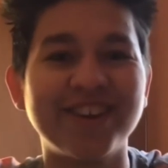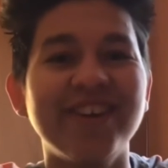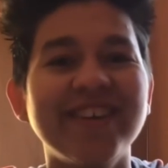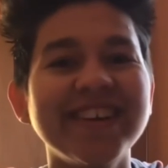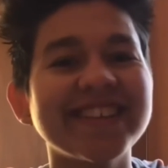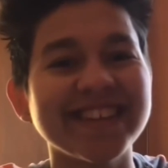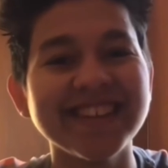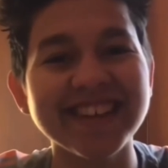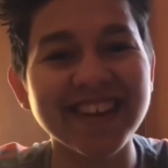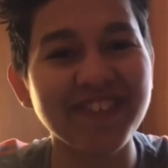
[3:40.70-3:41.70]
squeezed
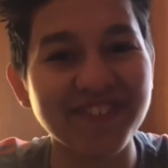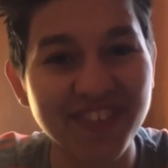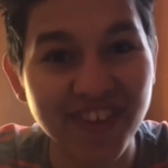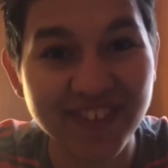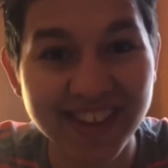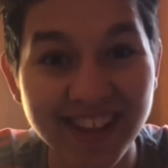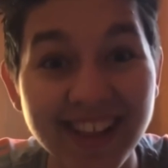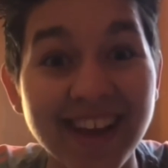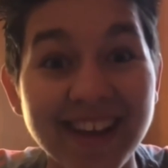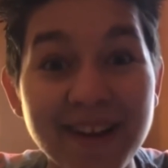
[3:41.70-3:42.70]
it like filled with
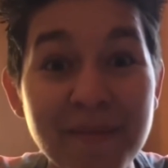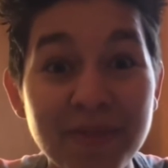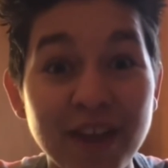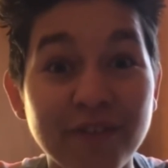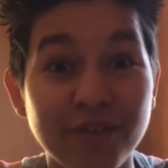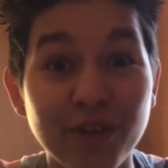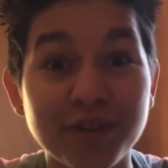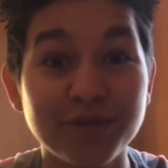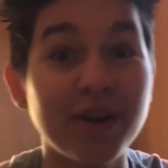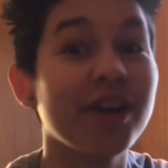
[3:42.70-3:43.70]
like it filled
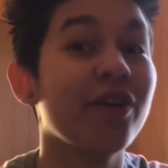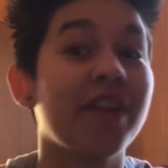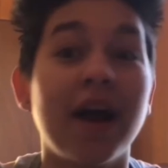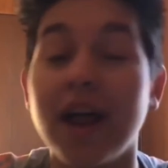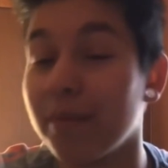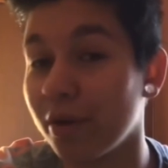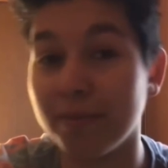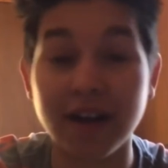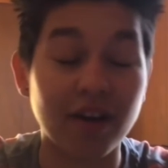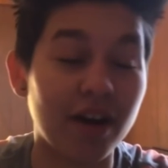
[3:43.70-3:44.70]
with sweat you know then I had to put it
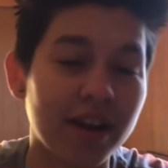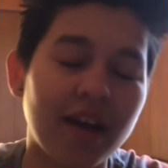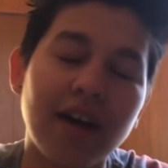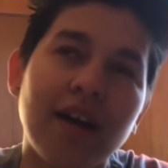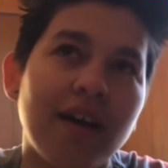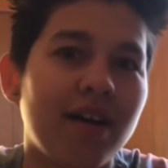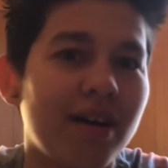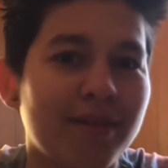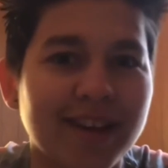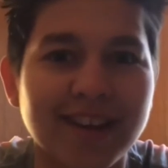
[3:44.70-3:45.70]
back on and
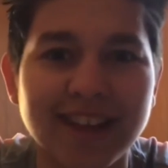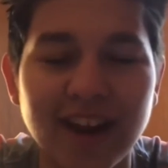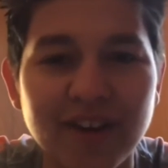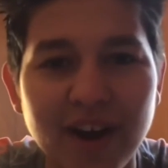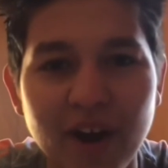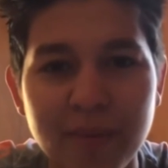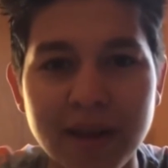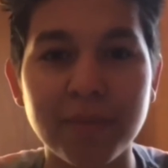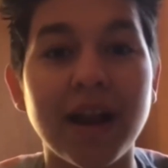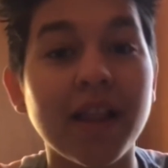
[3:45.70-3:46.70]
Oh my goodness, I don't know how I
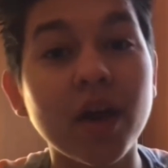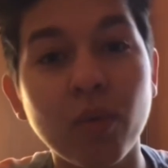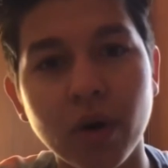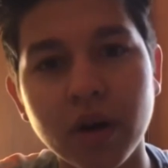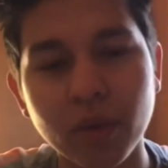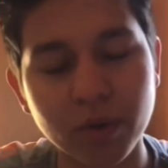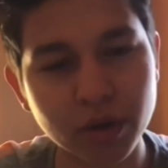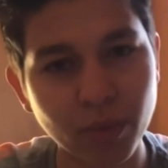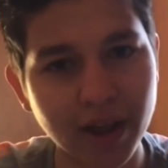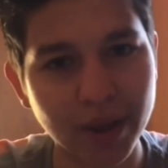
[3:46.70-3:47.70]
made it, but I like wearing, the
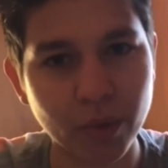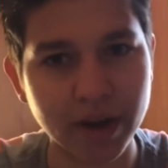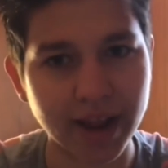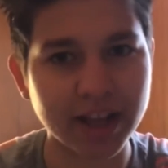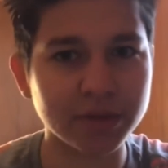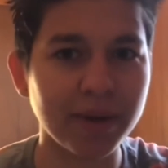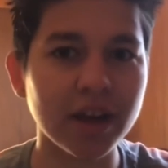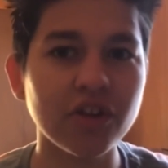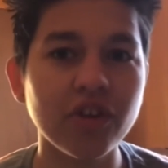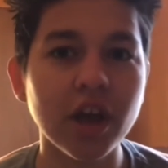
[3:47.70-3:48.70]
reason why I like wearing an ace
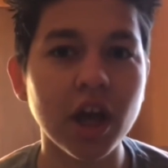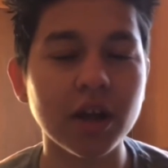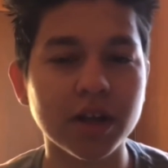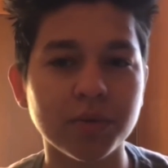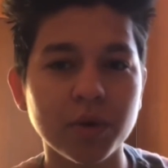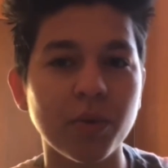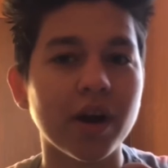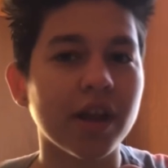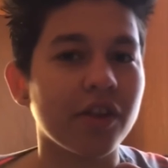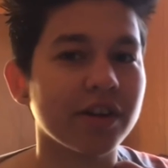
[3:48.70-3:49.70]
bandage is because when you
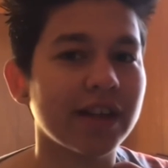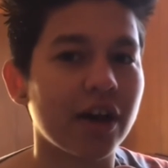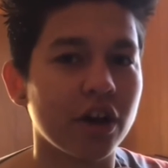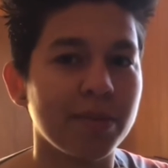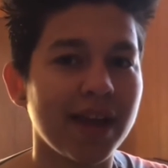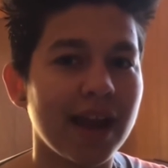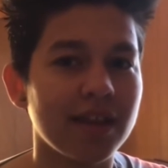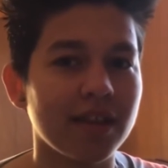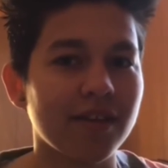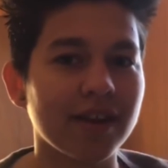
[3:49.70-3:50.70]
wear it, there's not going to be
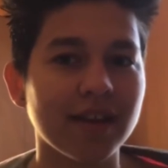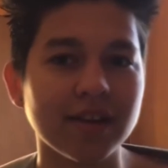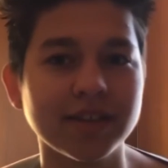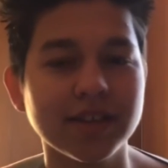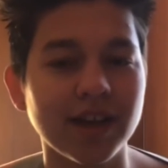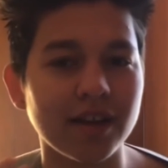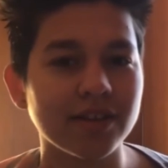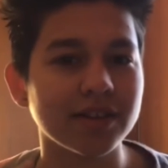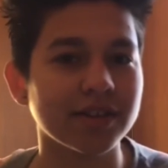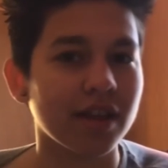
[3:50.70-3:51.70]
anything right there. See how
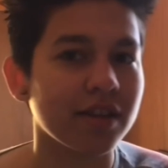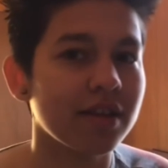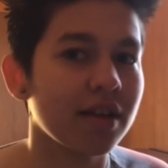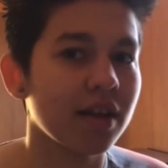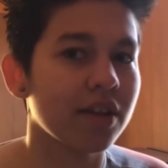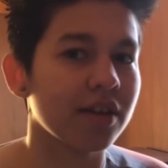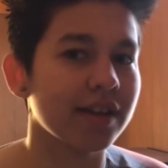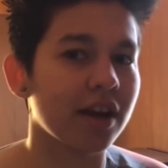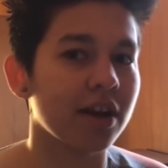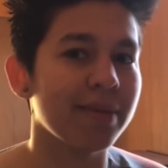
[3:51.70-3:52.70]
there's nothing?
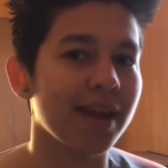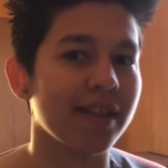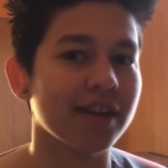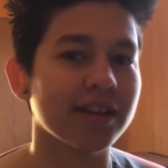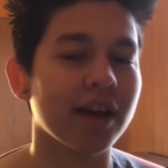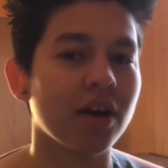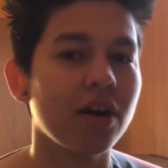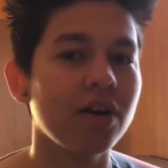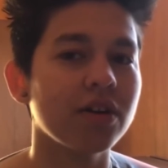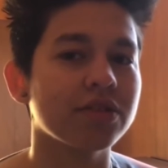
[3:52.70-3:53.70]
There's not going to be anything. It's like,
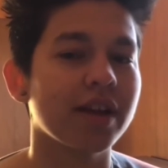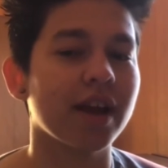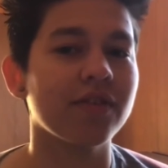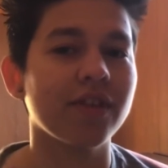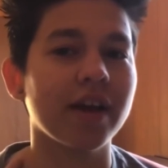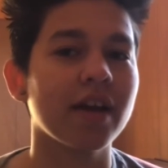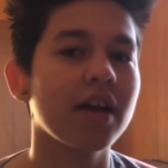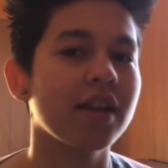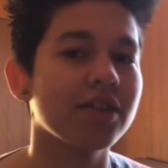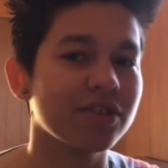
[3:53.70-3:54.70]
oh, it's like, it's like,
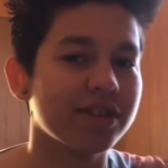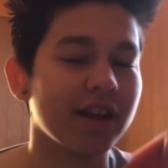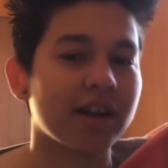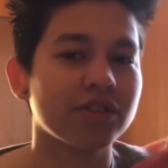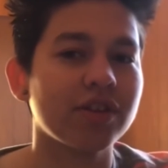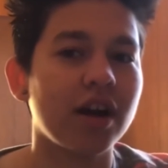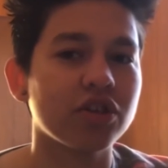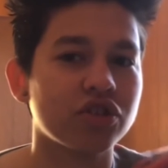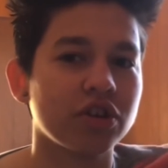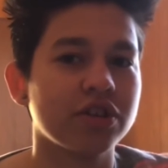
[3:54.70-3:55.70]
let's just say, because you know
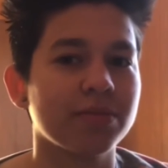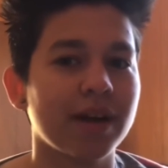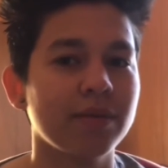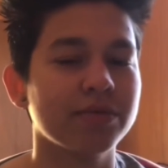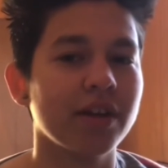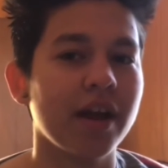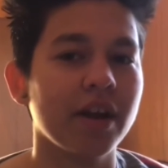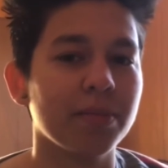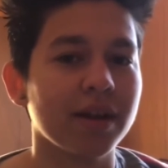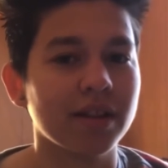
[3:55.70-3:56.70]
how shirts sometimes
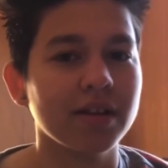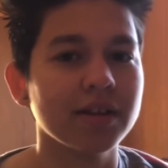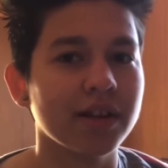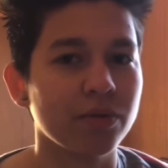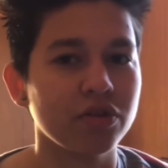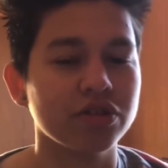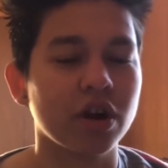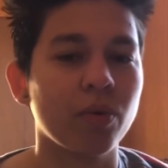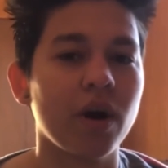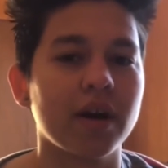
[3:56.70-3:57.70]
end up like this, like when you
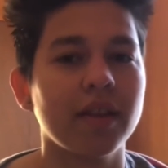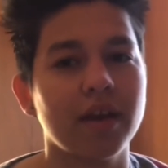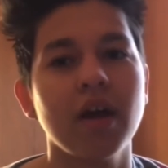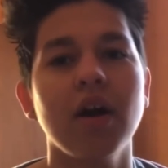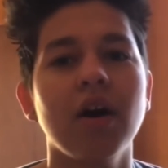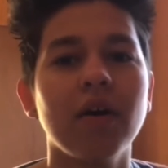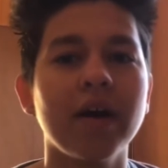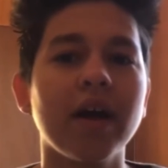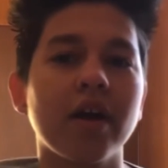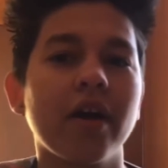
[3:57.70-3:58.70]
start walking, like, oh,
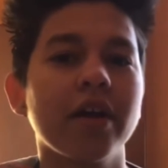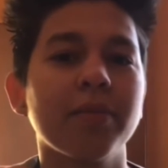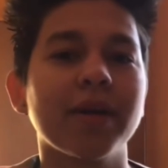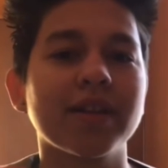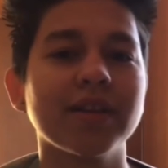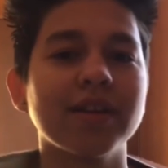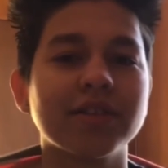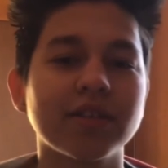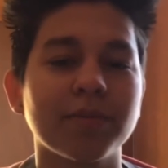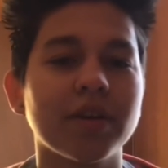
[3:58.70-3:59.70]
hey, or end up like
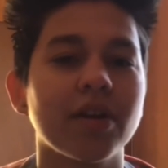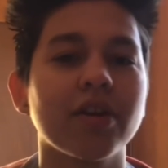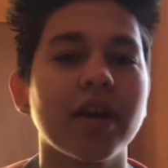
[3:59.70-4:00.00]
this or something,